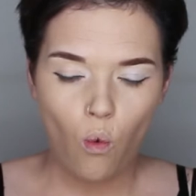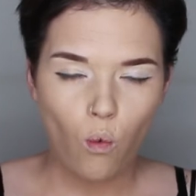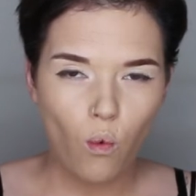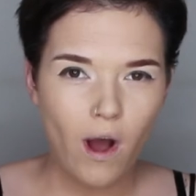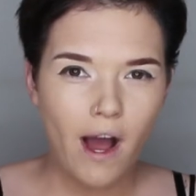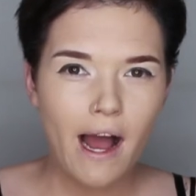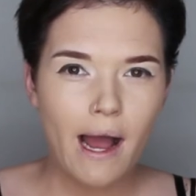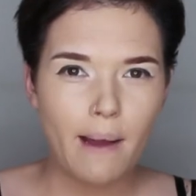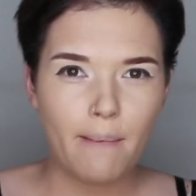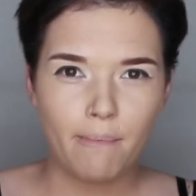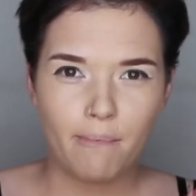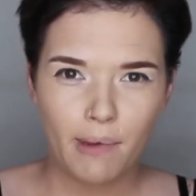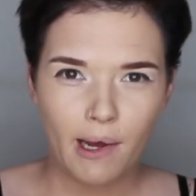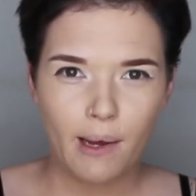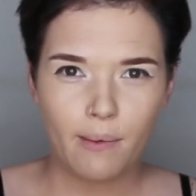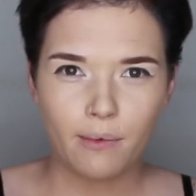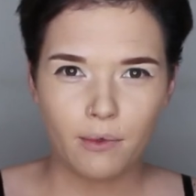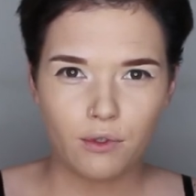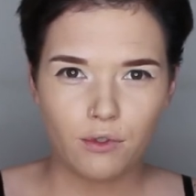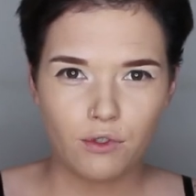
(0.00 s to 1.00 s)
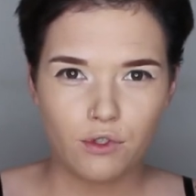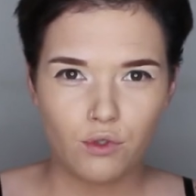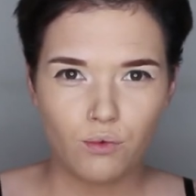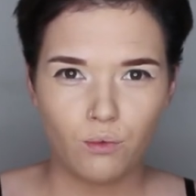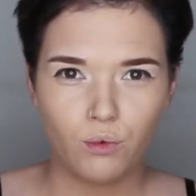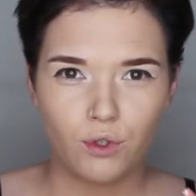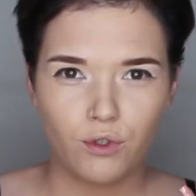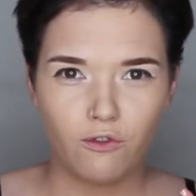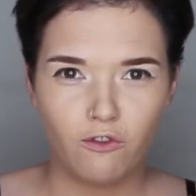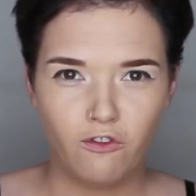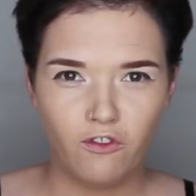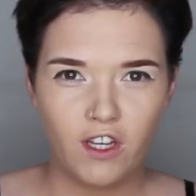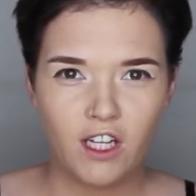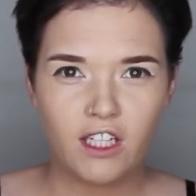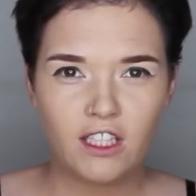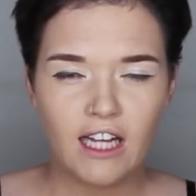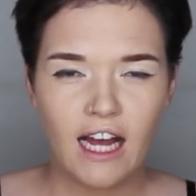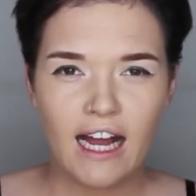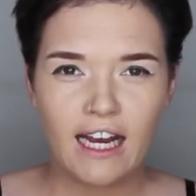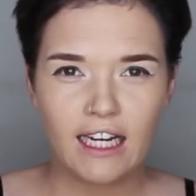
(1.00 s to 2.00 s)
why Bubbles would
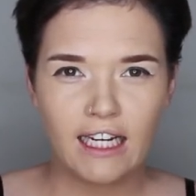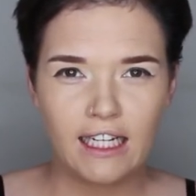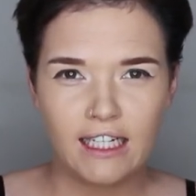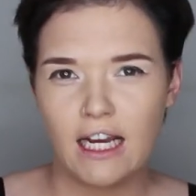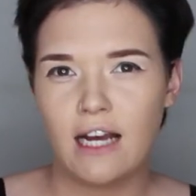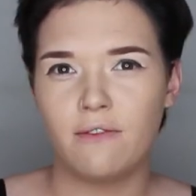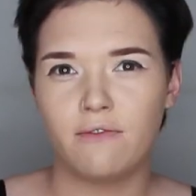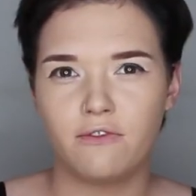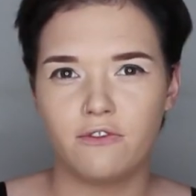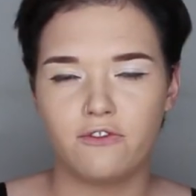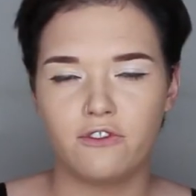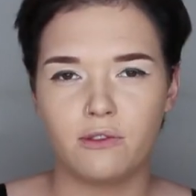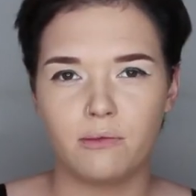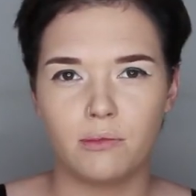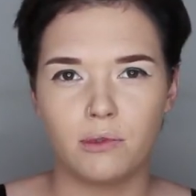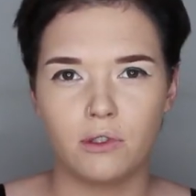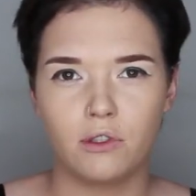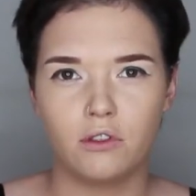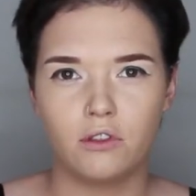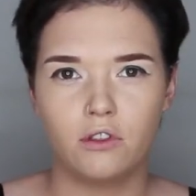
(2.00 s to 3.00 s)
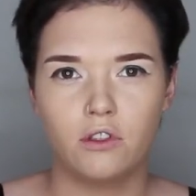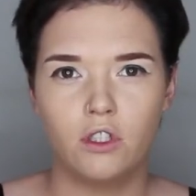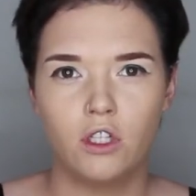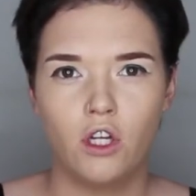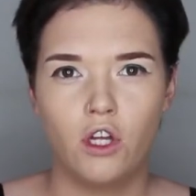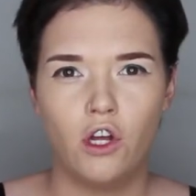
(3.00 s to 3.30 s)
feel uncomfortable